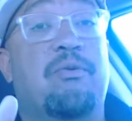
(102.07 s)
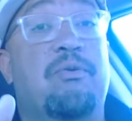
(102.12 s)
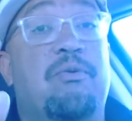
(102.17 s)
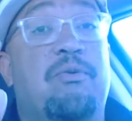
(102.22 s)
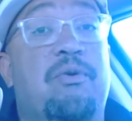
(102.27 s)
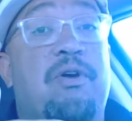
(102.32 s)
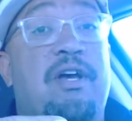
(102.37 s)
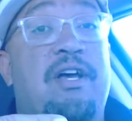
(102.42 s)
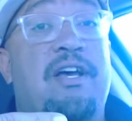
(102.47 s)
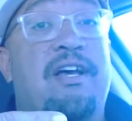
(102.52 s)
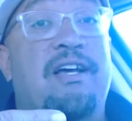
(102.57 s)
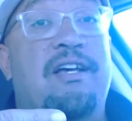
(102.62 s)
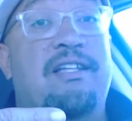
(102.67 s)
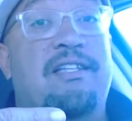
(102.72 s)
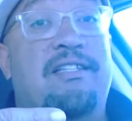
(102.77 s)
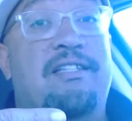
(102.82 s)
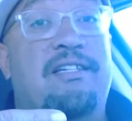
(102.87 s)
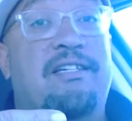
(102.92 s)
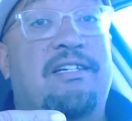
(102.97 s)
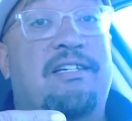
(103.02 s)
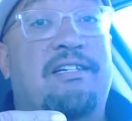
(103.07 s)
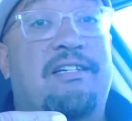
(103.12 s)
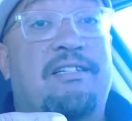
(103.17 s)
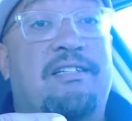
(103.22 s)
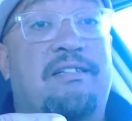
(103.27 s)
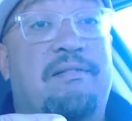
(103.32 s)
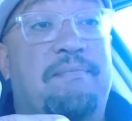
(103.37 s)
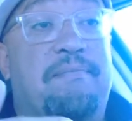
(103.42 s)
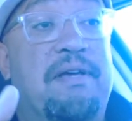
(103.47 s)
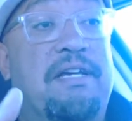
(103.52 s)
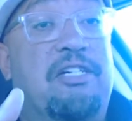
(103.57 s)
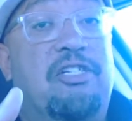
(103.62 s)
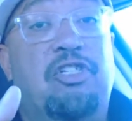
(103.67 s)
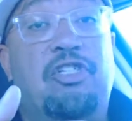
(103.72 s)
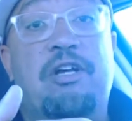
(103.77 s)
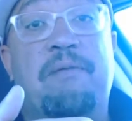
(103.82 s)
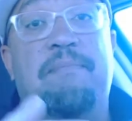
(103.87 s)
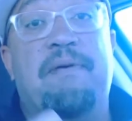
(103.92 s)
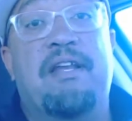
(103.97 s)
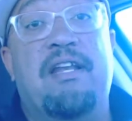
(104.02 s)
through the big
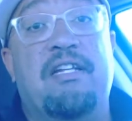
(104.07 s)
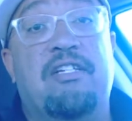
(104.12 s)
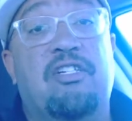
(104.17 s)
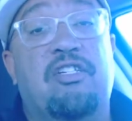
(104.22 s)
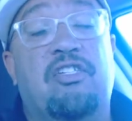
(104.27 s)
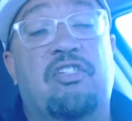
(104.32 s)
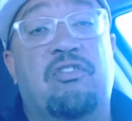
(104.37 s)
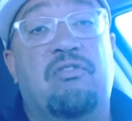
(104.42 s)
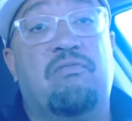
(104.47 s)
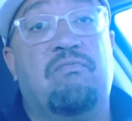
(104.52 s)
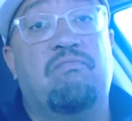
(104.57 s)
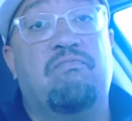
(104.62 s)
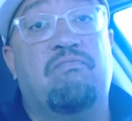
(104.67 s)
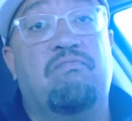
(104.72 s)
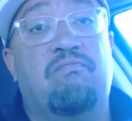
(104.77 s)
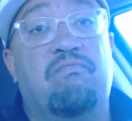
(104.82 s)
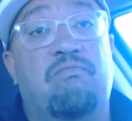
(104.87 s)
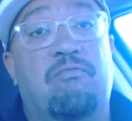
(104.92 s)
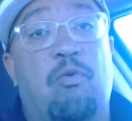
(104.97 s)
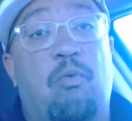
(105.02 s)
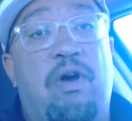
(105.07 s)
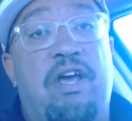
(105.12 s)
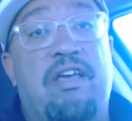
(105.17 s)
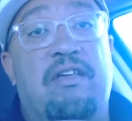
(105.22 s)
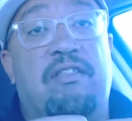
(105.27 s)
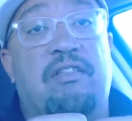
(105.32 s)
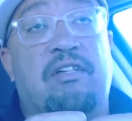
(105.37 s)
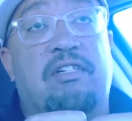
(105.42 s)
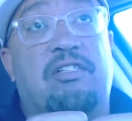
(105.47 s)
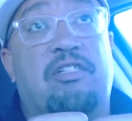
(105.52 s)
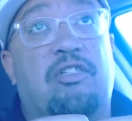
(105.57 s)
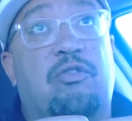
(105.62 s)
ship, and it just, the way the